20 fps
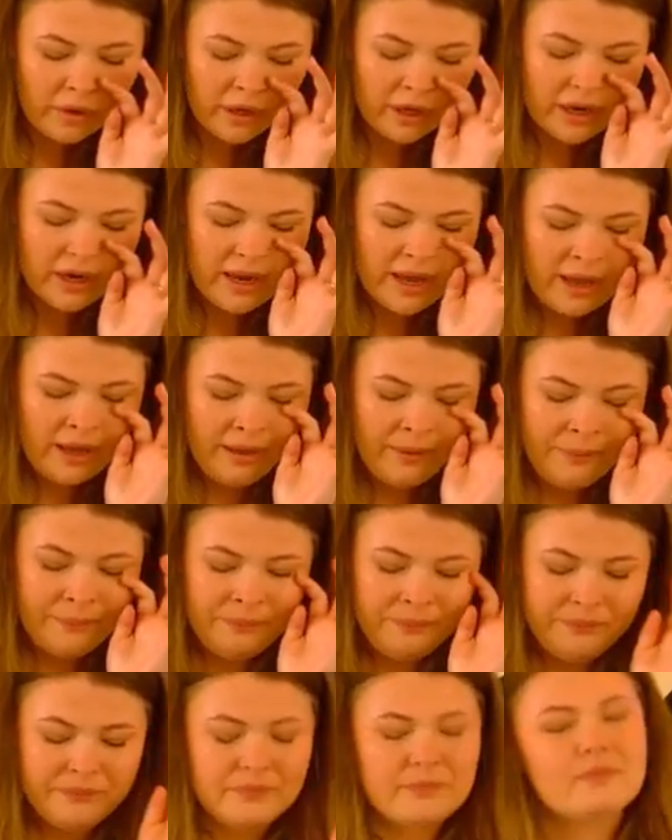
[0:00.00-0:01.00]
or
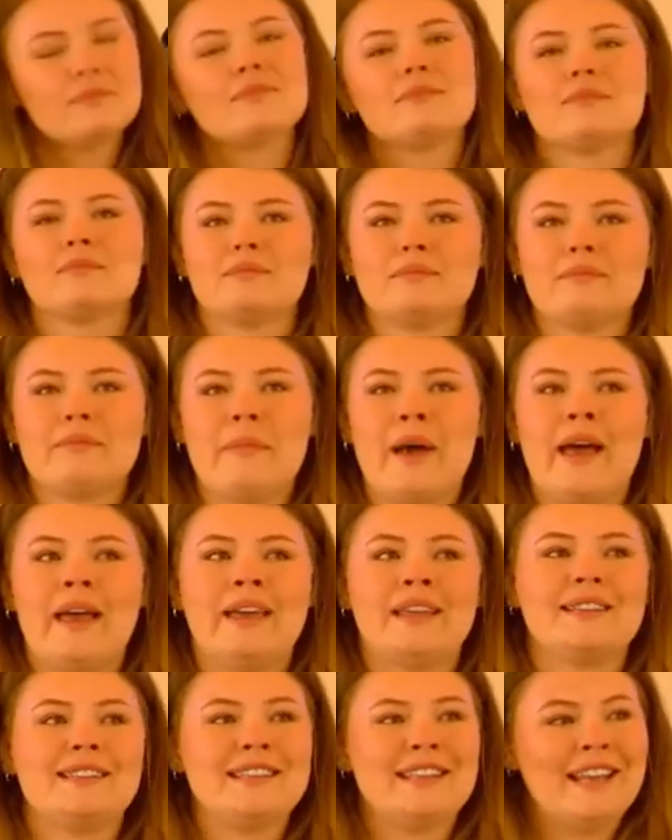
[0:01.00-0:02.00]
um, my
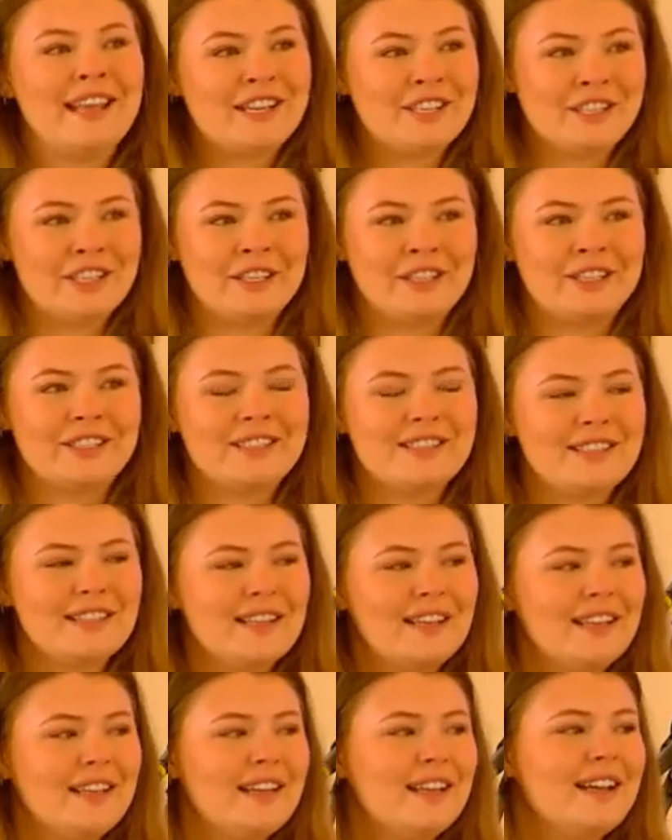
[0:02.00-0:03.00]
teenage years.
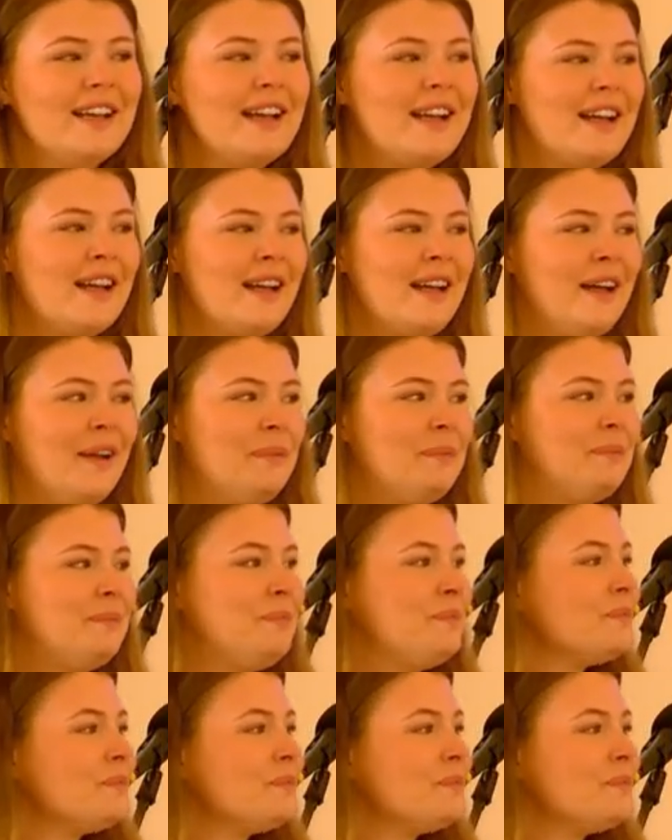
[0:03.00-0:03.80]
Um,